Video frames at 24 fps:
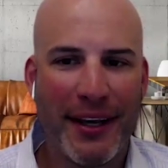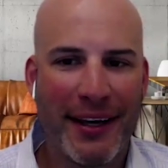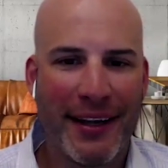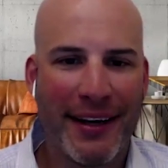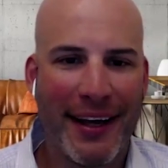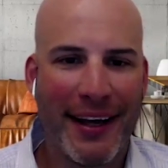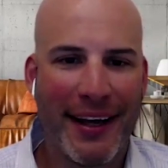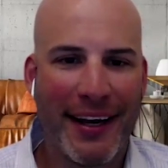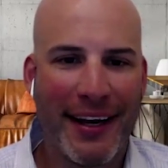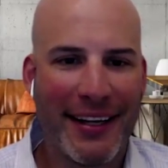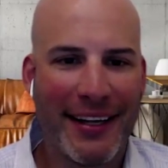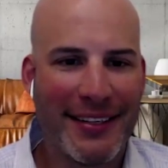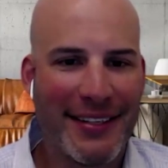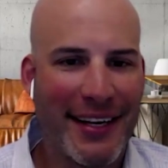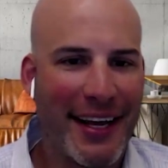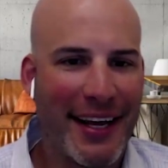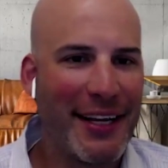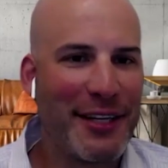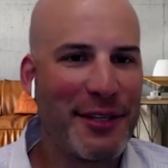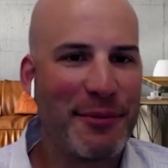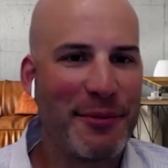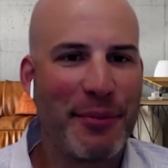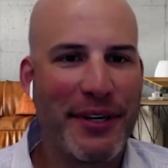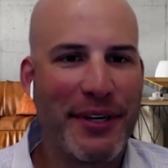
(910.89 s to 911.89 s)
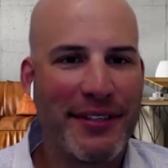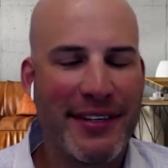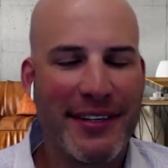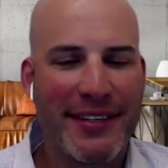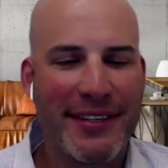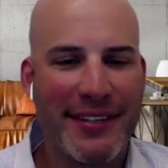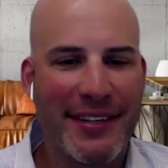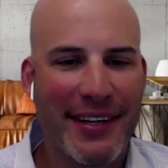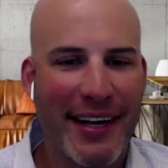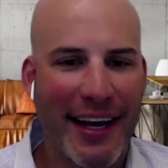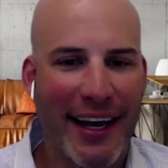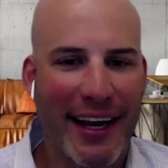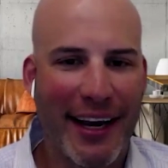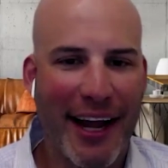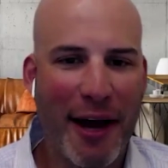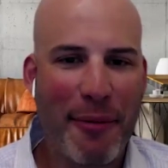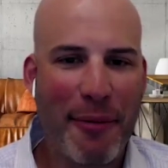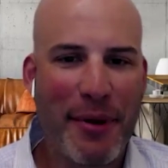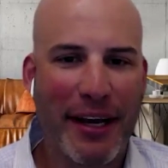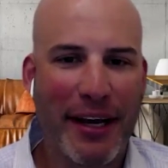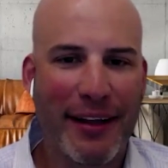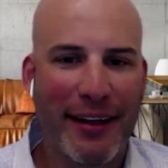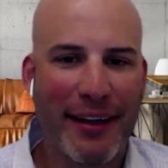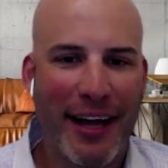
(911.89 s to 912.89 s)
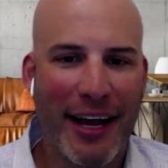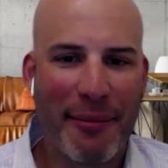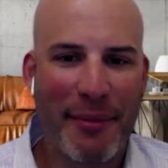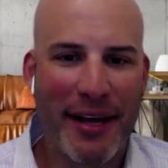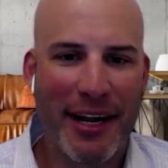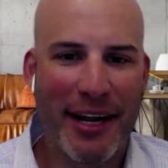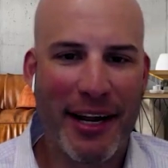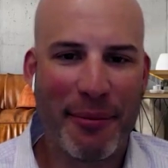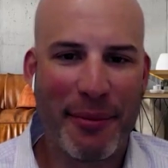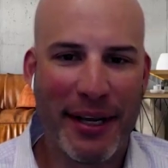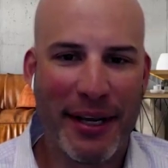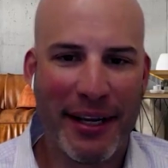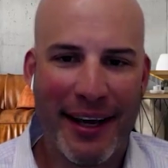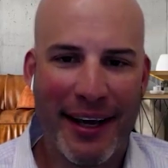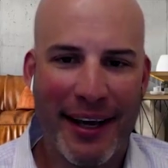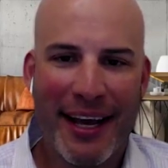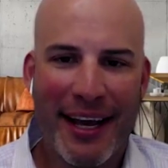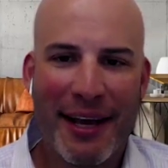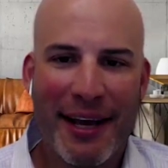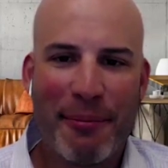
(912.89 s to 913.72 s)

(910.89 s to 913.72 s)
And in today's business and economic climate, I mean,